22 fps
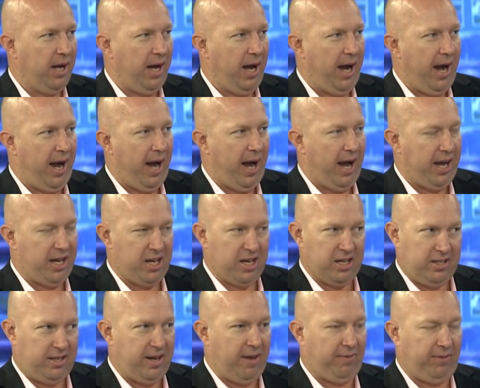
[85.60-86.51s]

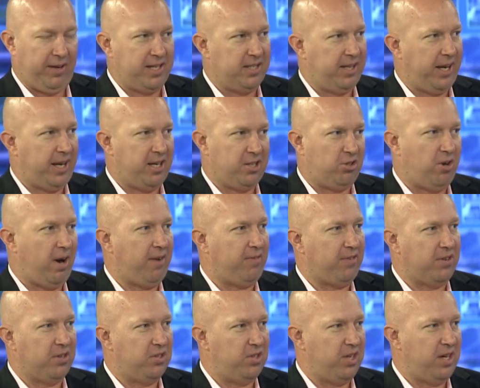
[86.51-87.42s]
You definitely see
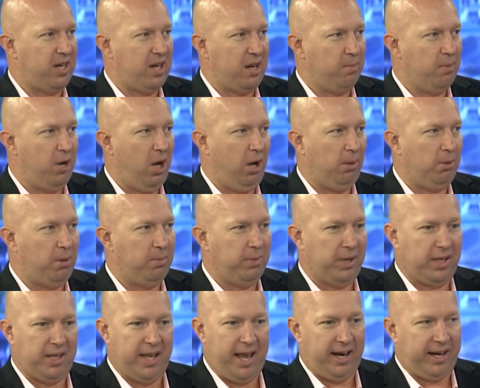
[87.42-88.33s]
strength in Sydney and Melbourne,
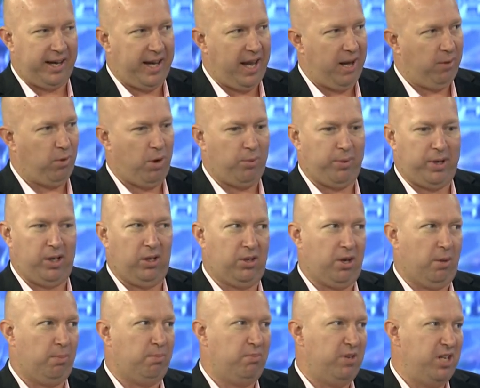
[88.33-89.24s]
but then again, when we
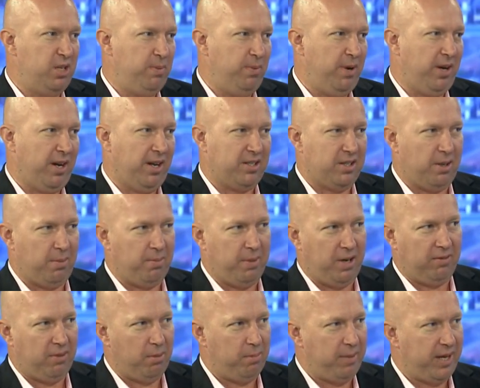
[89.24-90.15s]
look at Brisbane, it's a
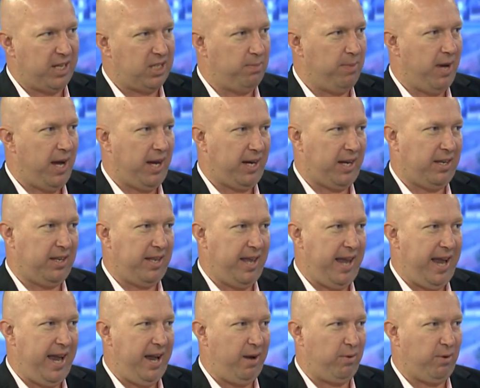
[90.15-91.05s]
bit of a mixed market
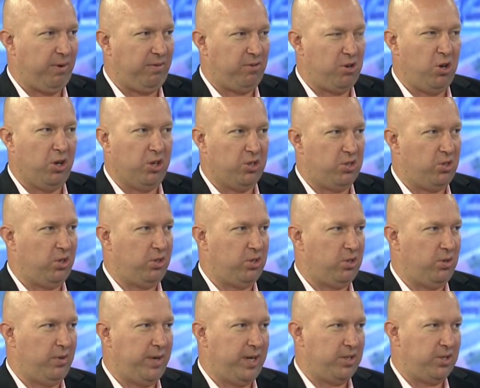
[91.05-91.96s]
there, with units
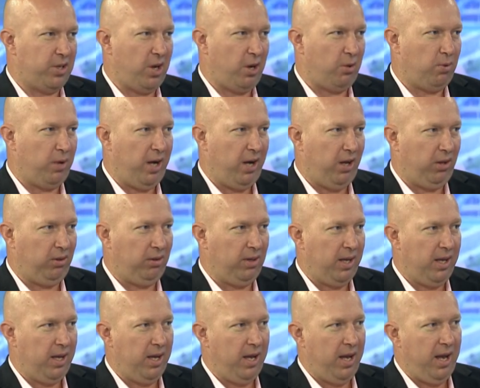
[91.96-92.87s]
not doing so well.
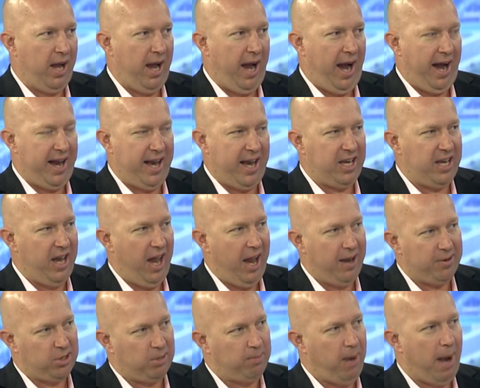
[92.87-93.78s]
And then you
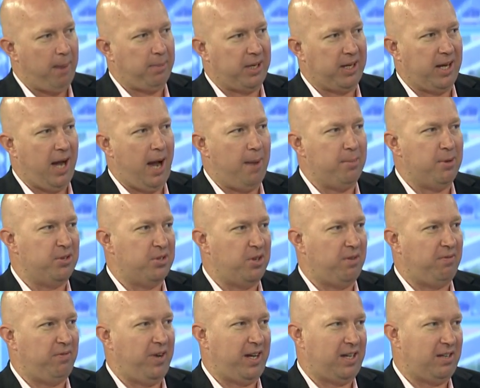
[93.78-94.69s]
have some up-and-comers,
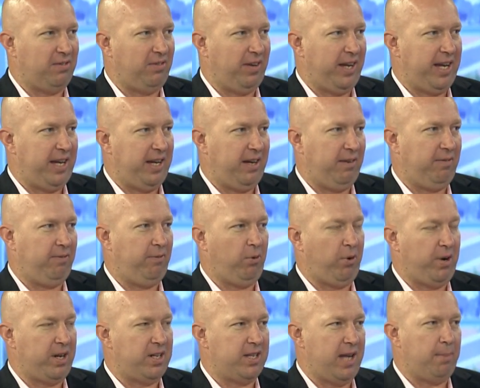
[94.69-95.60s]
effectively.
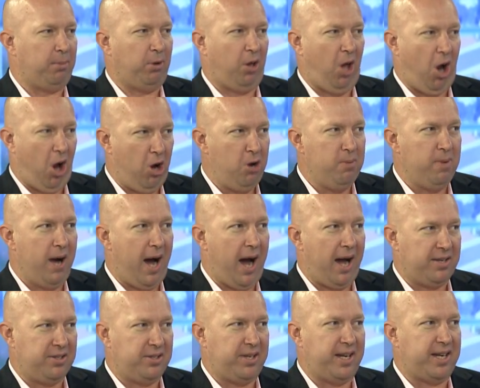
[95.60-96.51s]
For example,
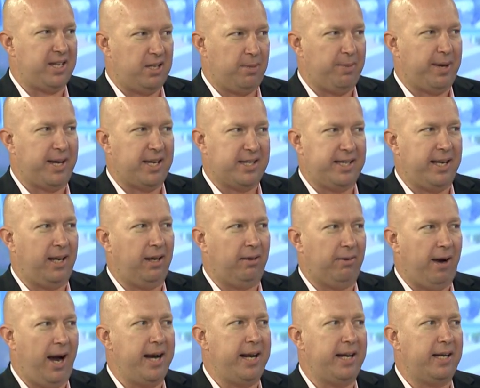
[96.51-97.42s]
Hobart seems to be
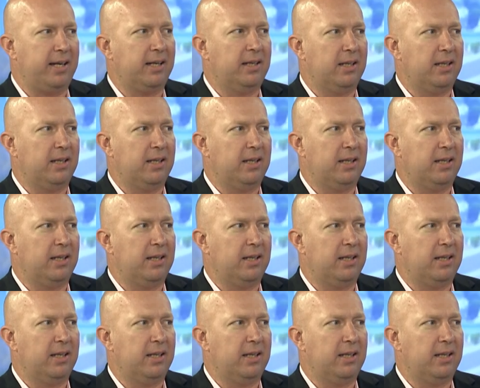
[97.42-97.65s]
accelerating.